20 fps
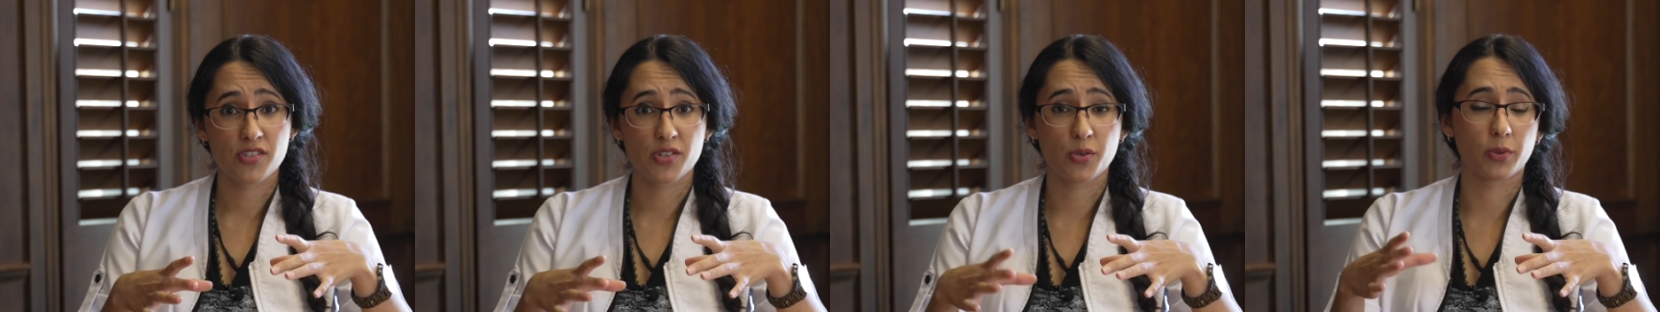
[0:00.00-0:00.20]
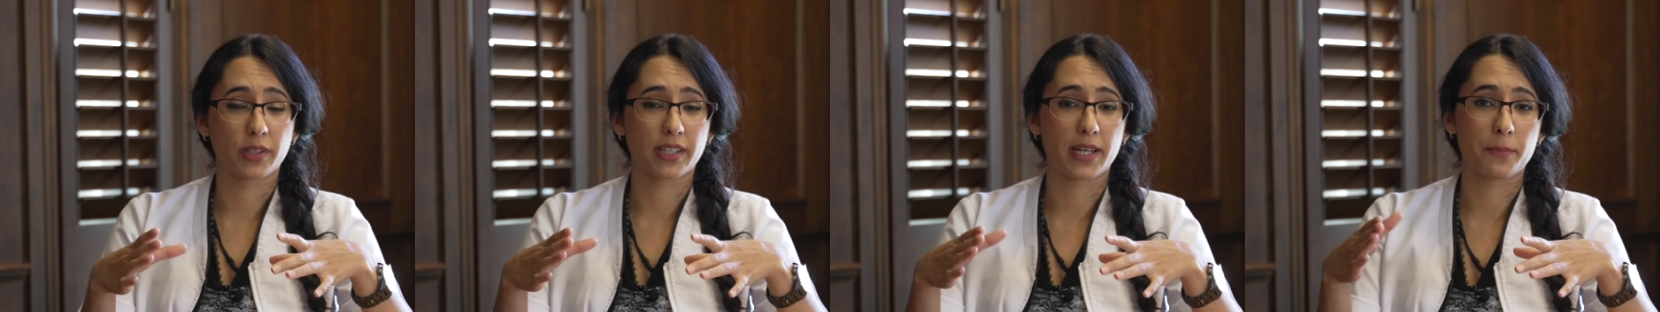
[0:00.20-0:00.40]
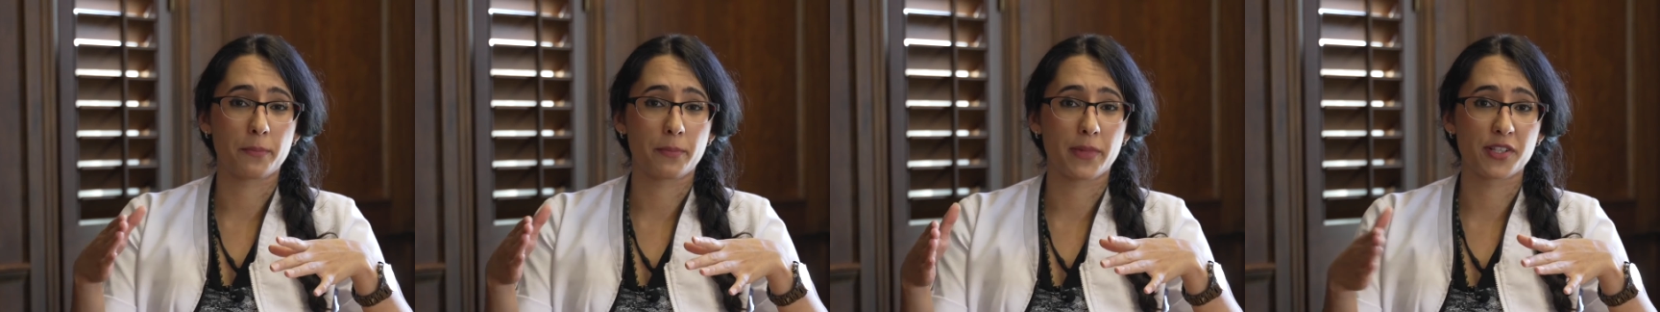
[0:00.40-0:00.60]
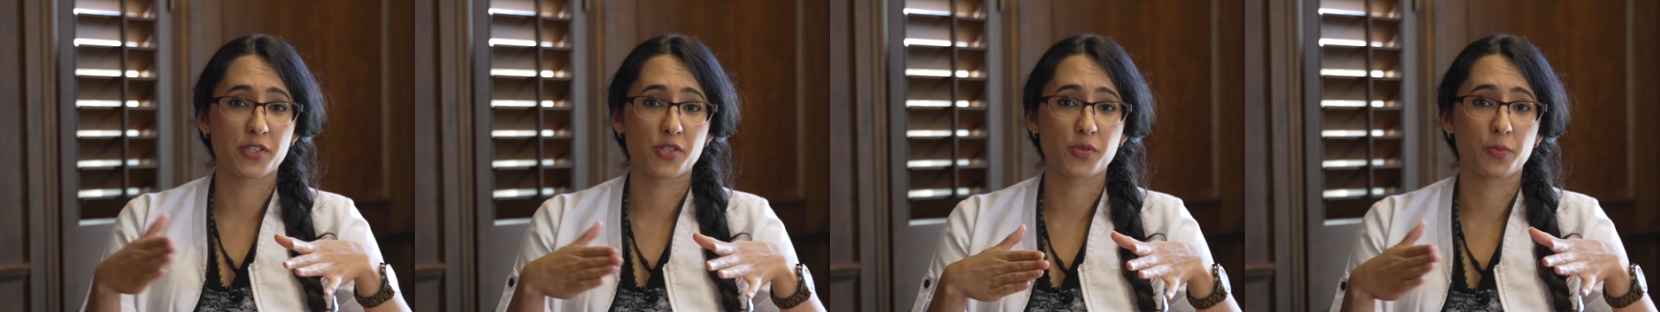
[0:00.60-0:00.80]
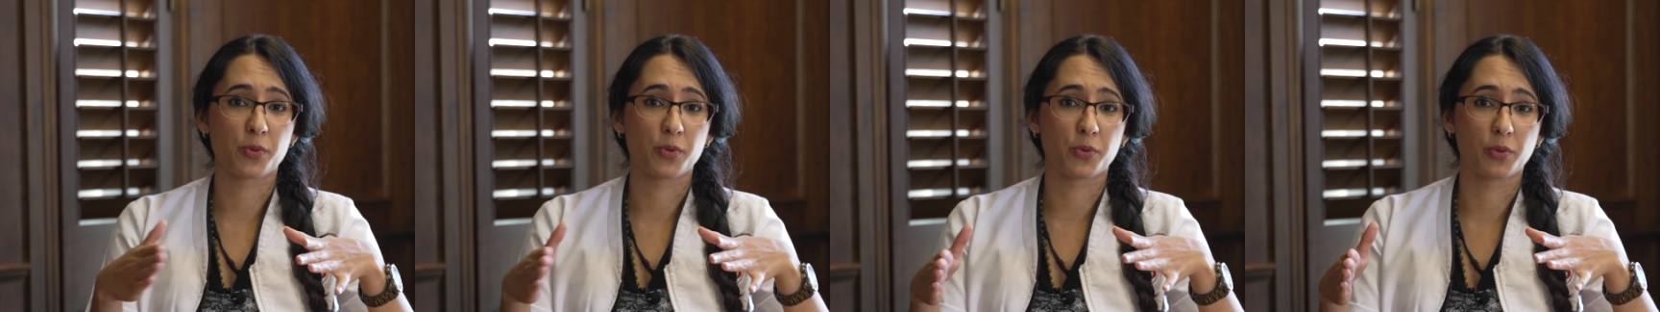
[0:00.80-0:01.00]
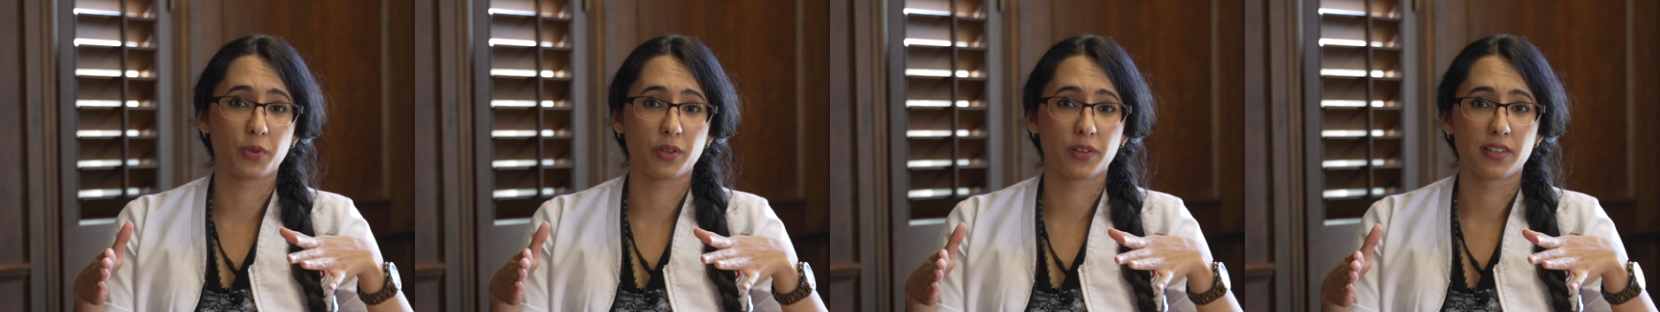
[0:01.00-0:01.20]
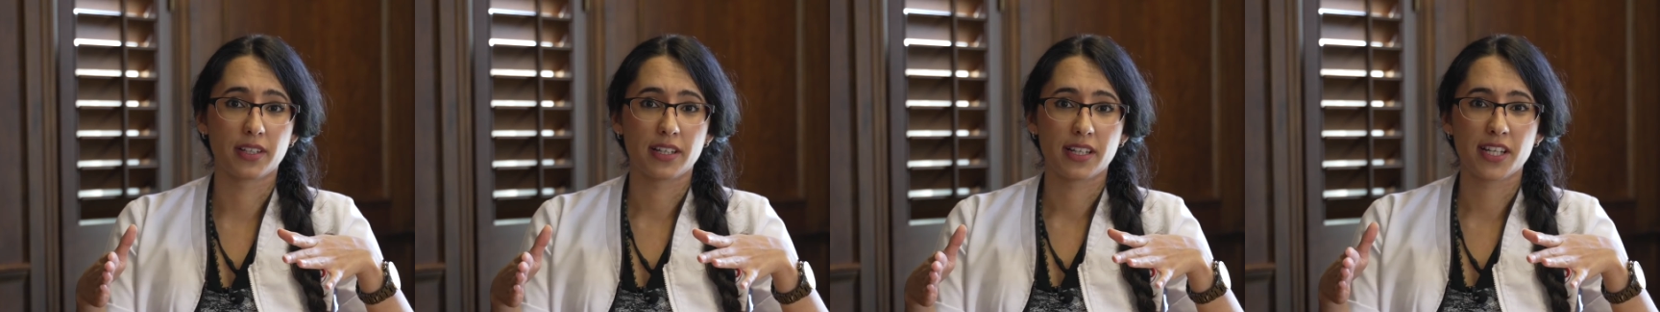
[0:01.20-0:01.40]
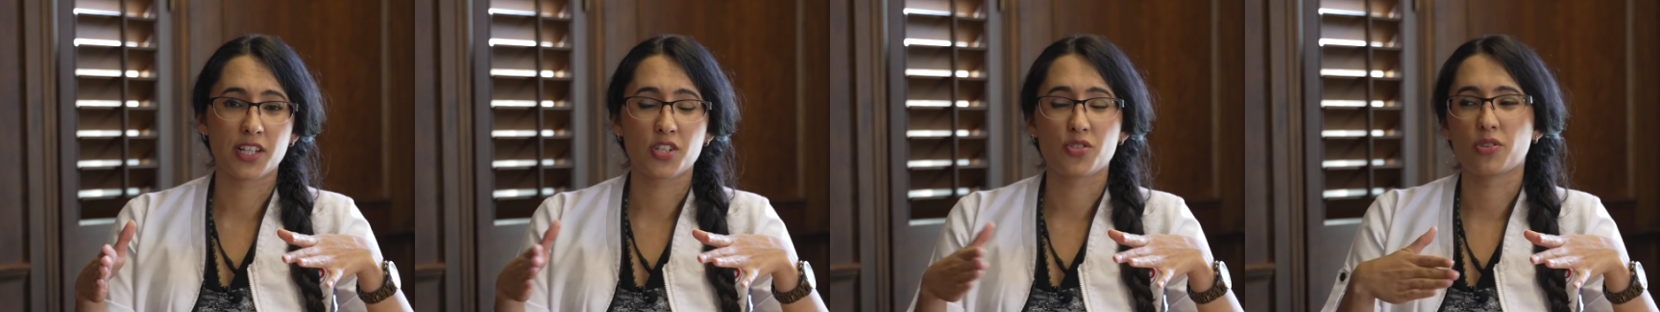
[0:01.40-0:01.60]
you will get multiple
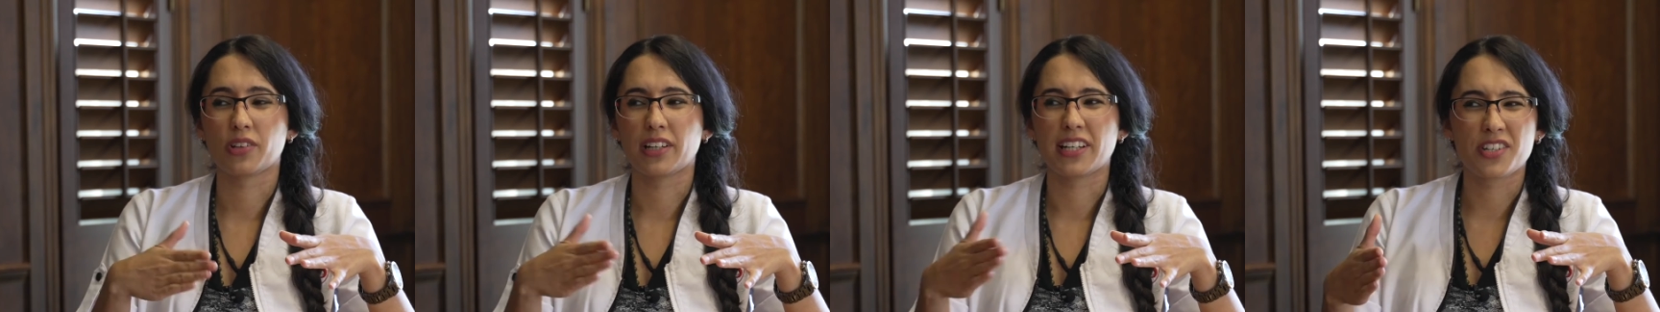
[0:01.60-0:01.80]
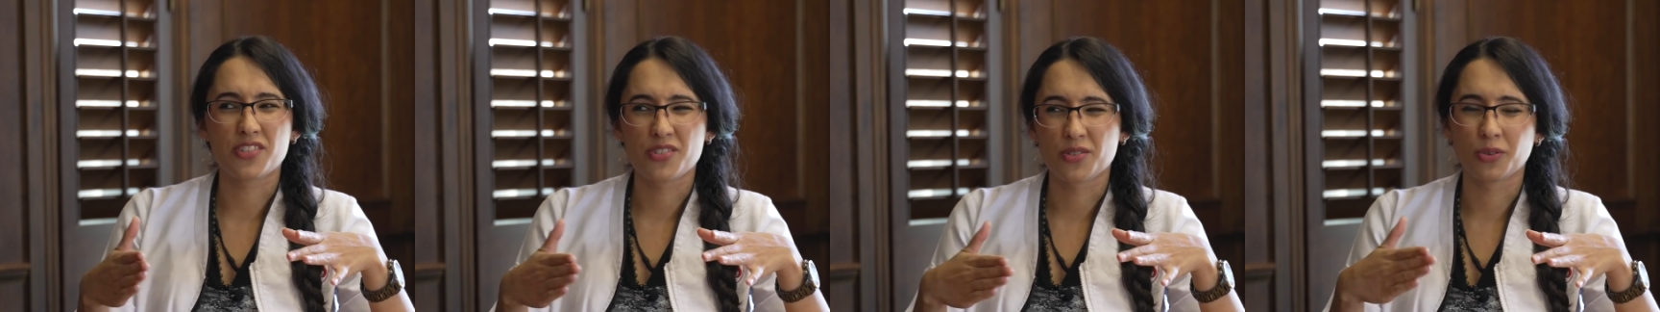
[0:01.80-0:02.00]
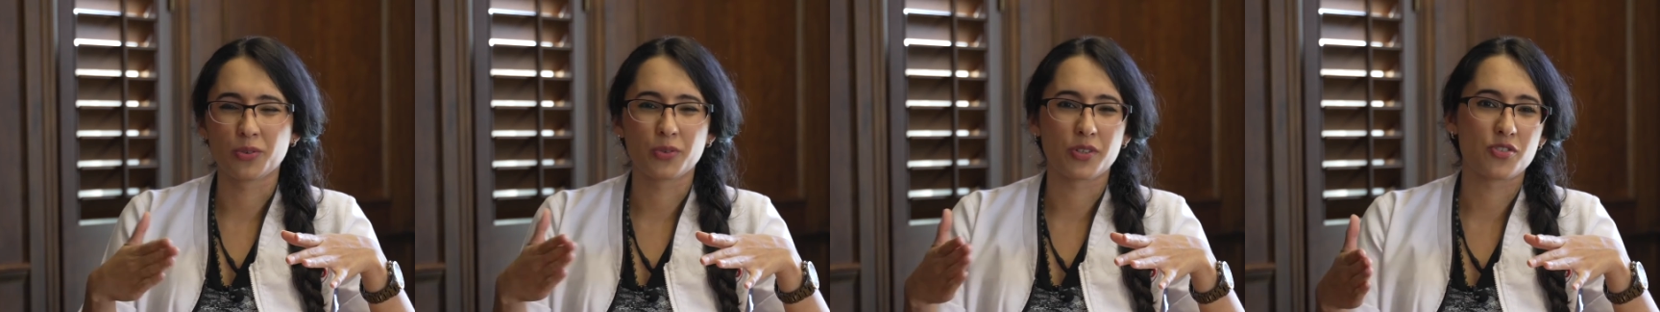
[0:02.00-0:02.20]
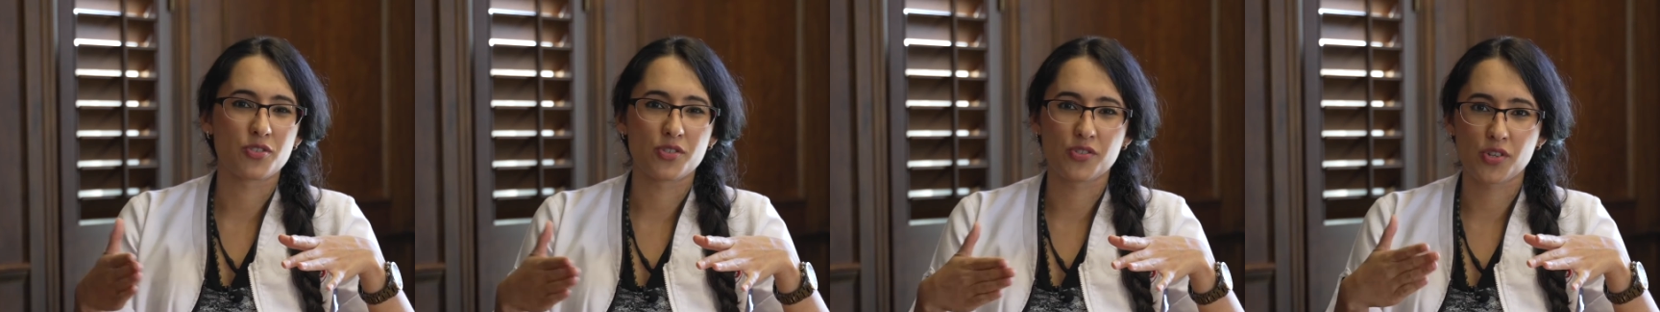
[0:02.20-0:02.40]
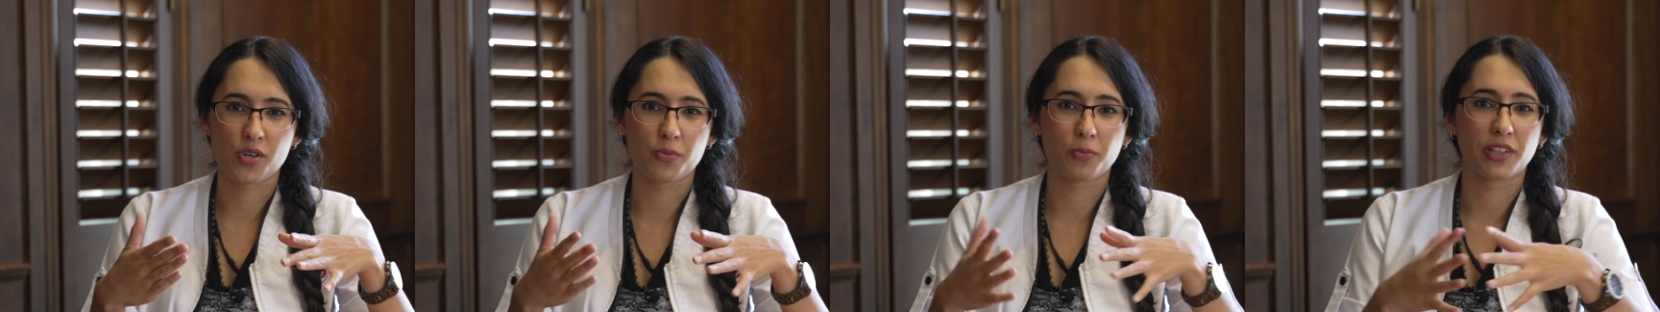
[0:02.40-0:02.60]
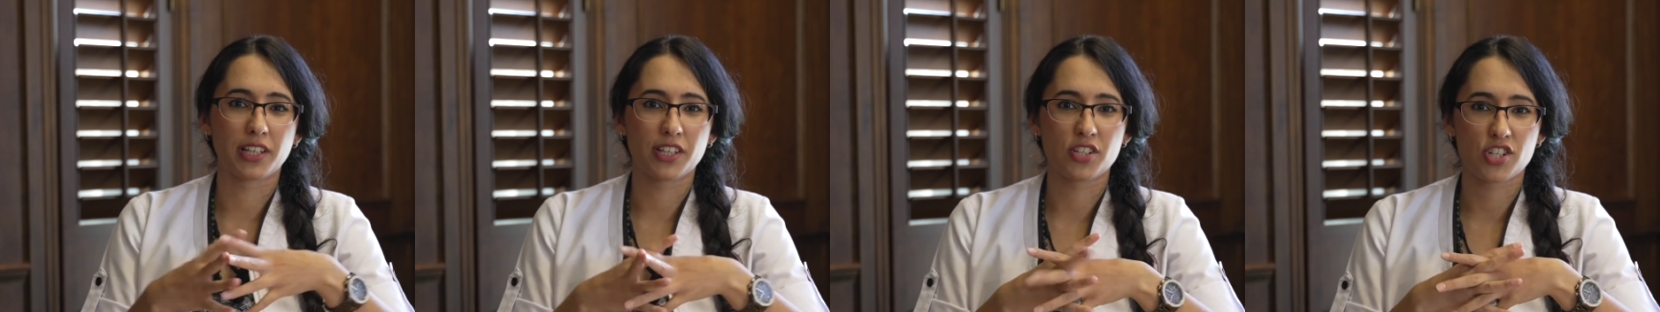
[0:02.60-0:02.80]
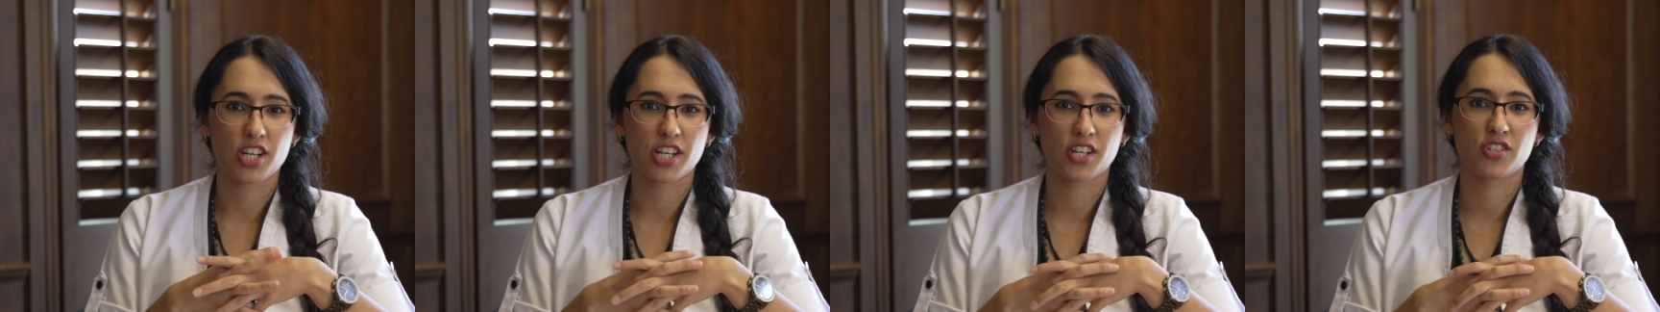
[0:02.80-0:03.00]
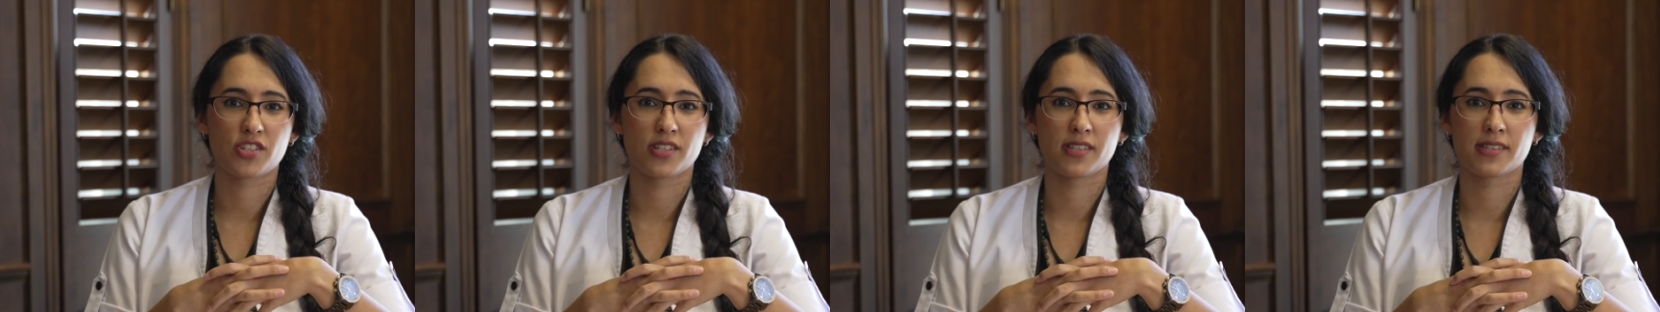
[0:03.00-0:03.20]
intralesional or intradermal
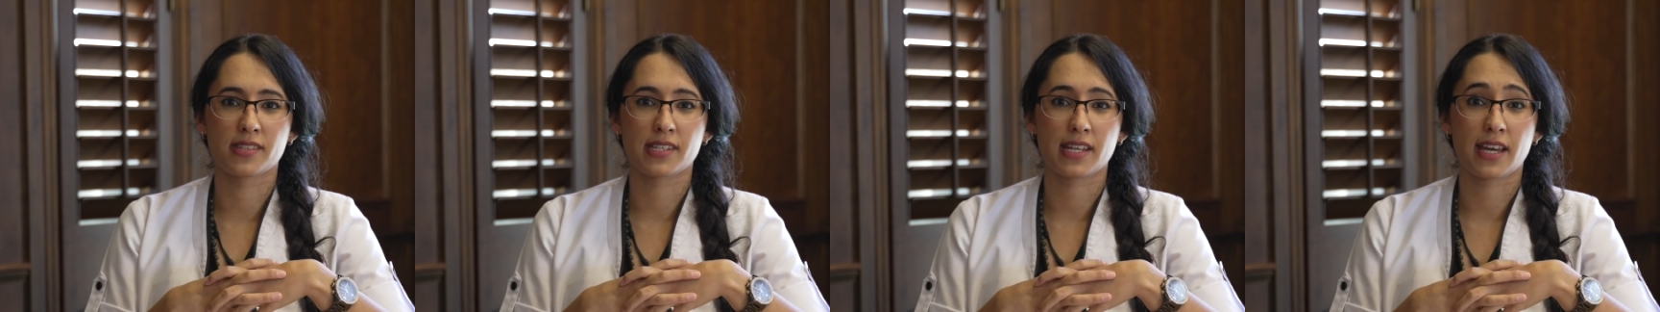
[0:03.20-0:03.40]
injections